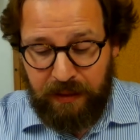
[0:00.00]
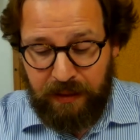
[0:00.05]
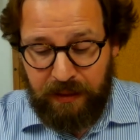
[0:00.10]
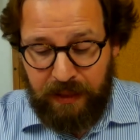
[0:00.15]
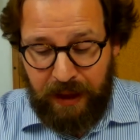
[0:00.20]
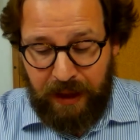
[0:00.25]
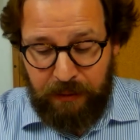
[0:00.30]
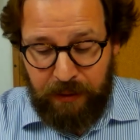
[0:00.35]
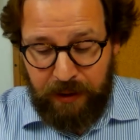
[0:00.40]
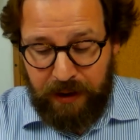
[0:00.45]

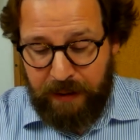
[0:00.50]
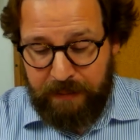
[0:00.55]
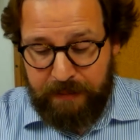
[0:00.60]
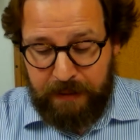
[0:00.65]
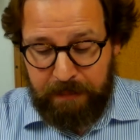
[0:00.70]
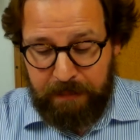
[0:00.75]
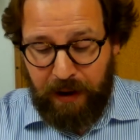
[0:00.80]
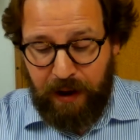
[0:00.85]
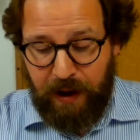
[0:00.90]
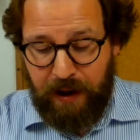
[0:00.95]
They will come
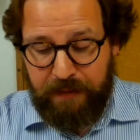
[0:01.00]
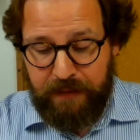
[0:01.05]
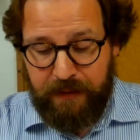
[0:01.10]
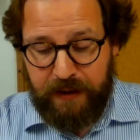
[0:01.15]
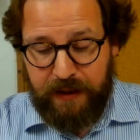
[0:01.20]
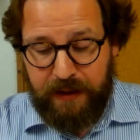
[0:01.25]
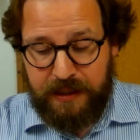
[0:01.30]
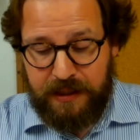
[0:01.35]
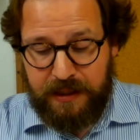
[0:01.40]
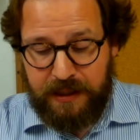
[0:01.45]
to
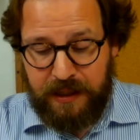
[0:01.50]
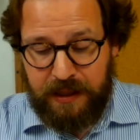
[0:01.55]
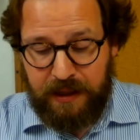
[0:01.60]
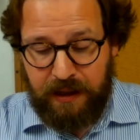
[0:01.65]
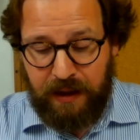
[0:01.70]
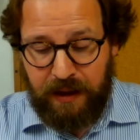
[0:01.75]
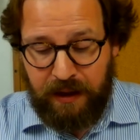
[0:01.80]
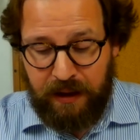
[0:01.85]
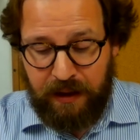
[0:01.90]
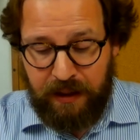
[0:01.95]
poverty,
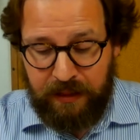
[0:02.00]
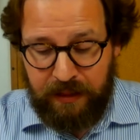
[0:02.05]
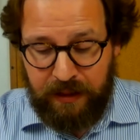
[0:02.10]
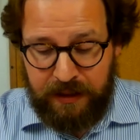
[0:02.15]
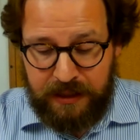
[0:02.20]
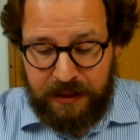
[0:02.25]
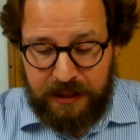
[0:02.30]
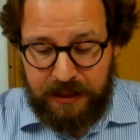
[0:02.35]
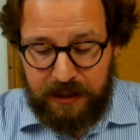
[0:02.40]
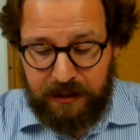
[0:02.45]
uh,
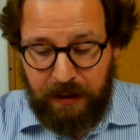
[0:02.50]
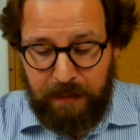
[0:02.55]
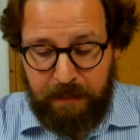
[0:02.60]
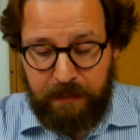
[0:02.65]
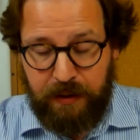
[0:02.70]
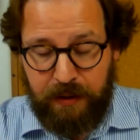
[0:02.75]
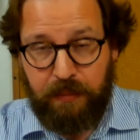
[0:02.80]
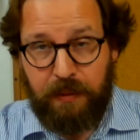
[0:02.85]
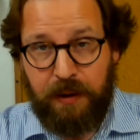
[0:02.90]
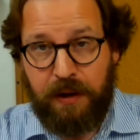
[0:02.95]
and
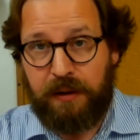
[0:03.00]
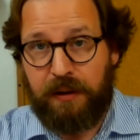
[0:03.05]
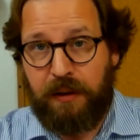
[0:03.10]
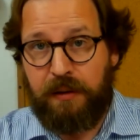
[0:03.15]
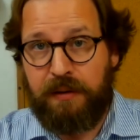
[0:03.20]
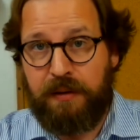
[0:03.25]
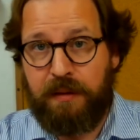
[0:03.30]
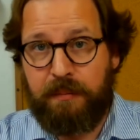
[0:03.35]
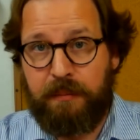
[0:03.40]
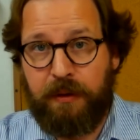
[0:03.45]
slumber will
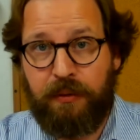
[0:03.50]
clothe them